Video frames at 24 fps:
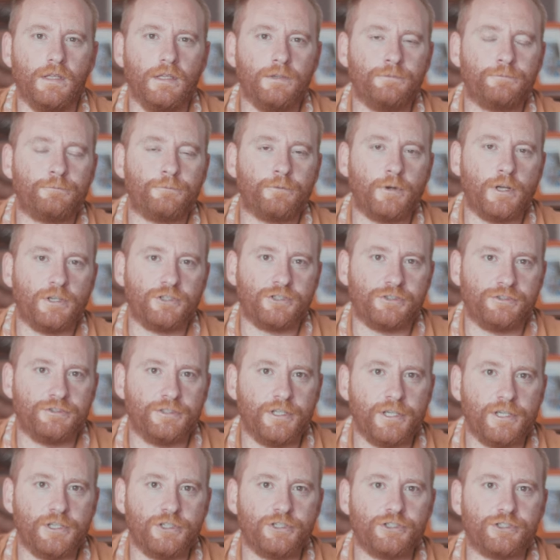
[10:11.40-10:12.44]
If
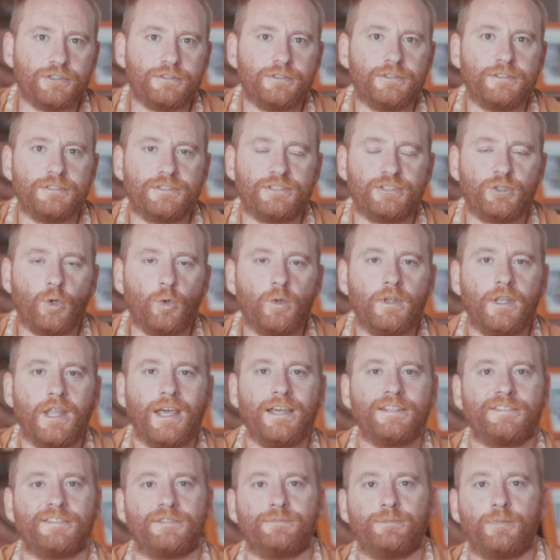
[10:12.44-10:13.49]
Russian nation is so
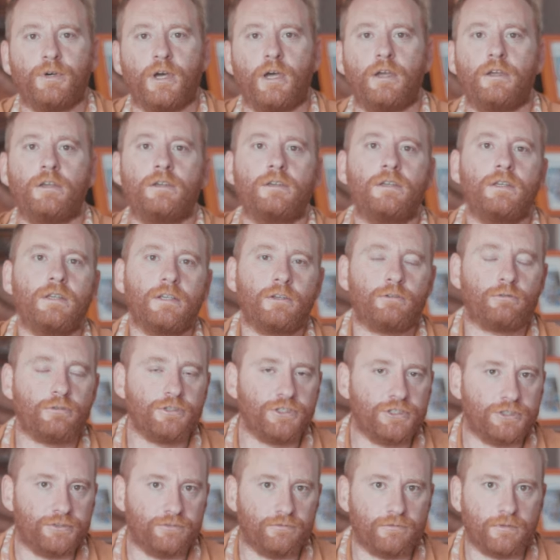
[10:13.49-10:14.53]
enlightened by
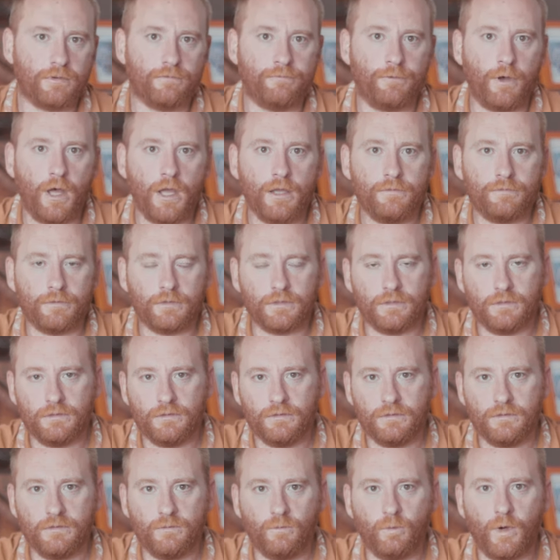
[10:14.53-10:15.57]
Christian revival,
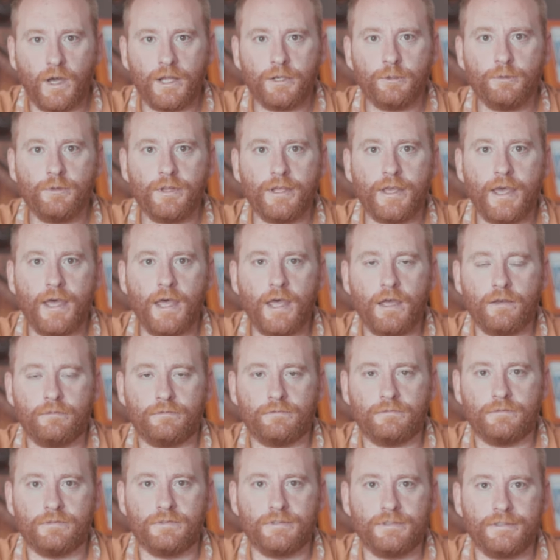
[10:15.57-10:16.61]
why do they
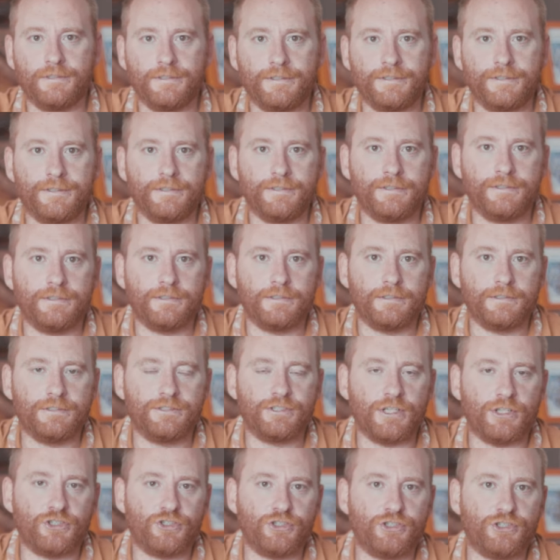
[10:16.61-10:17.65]
have
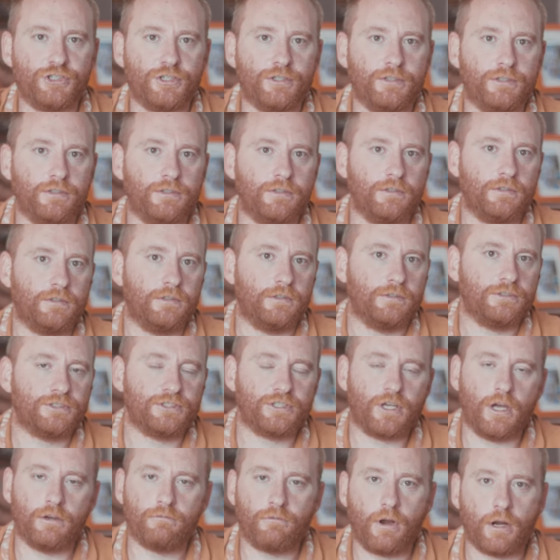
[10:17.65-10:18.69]
such
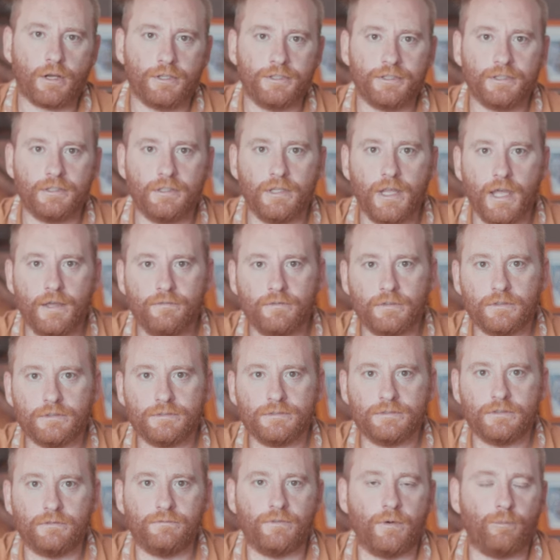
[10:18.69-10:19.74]
skyrocketing
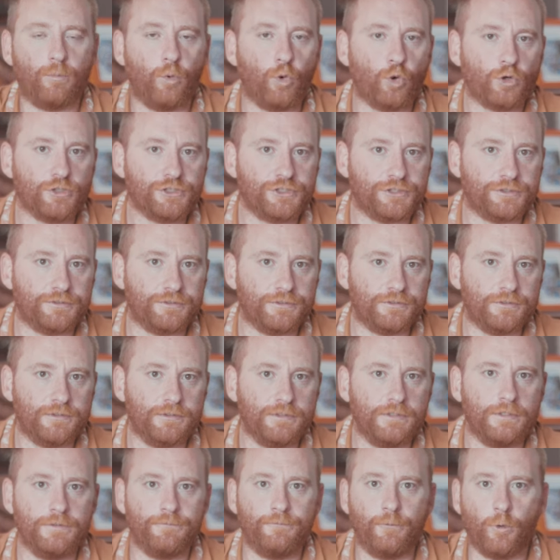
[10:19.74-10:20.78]
levels of abortion,
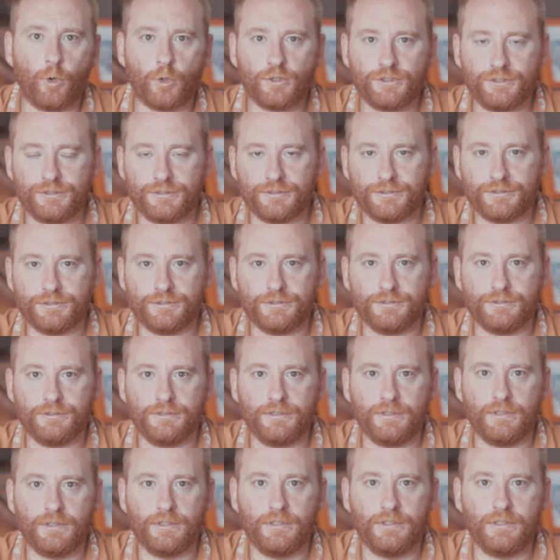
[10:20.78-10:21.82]
divorces,
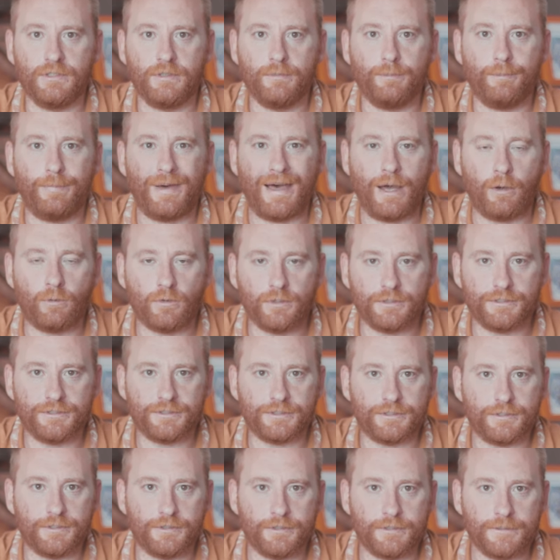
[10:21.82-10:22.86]

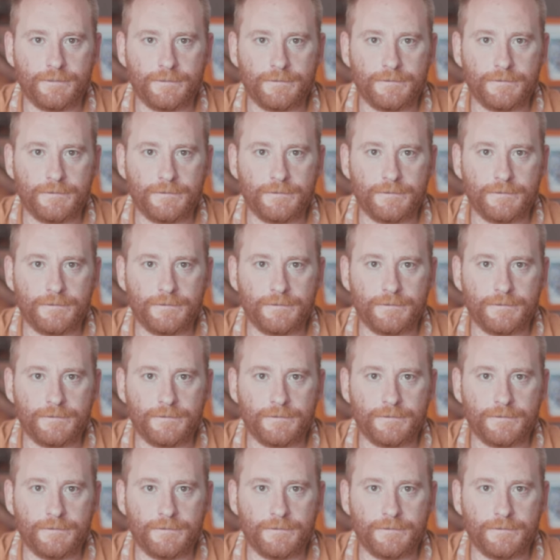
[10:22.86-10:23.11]
poverty,